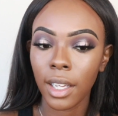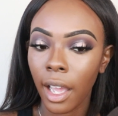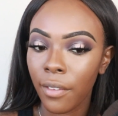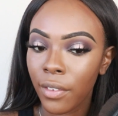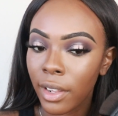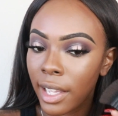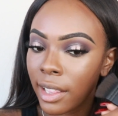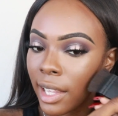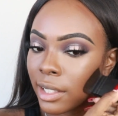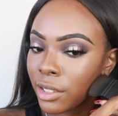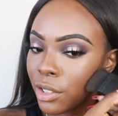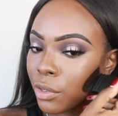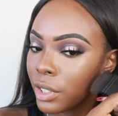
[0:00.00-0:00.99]
I feel like
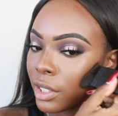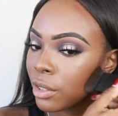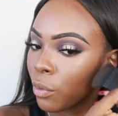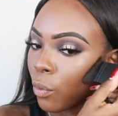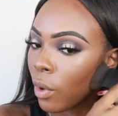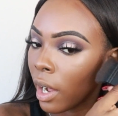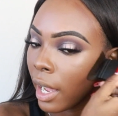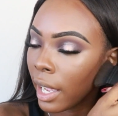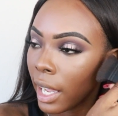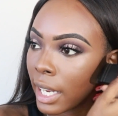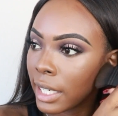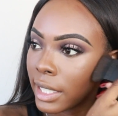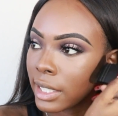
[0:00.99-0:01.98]
that's the reason why
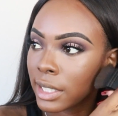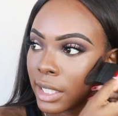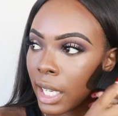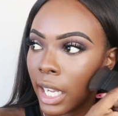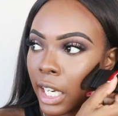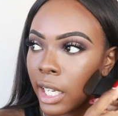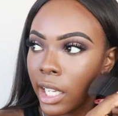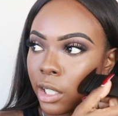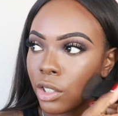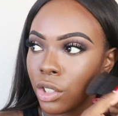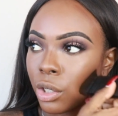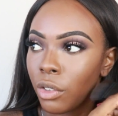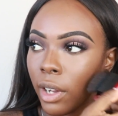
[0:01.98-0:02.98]
I
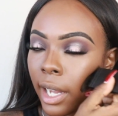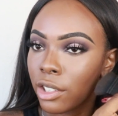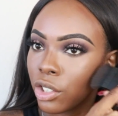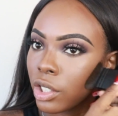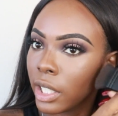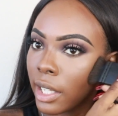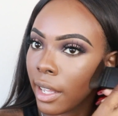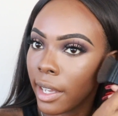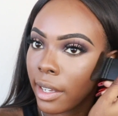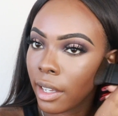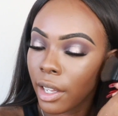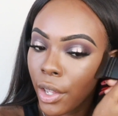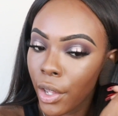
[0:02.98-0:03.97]
decided to actually
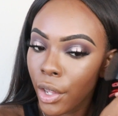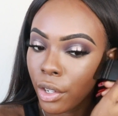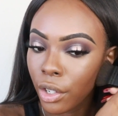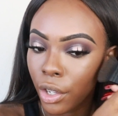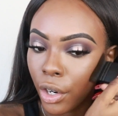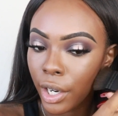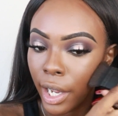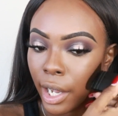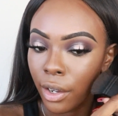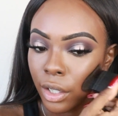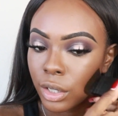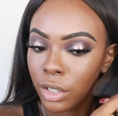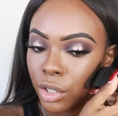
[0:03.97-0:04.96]
like learn
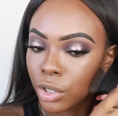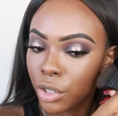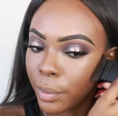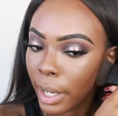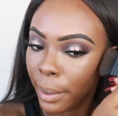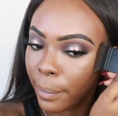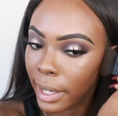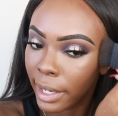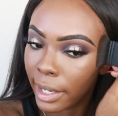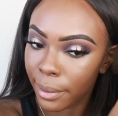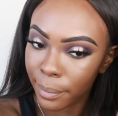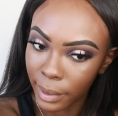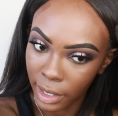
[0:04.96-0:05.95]
how to do my
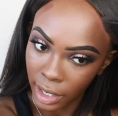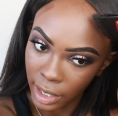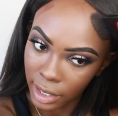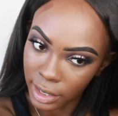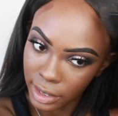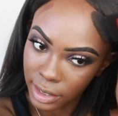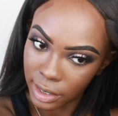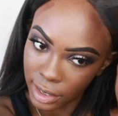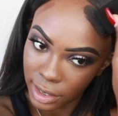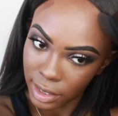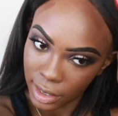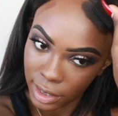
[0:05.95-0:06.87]
makeup, because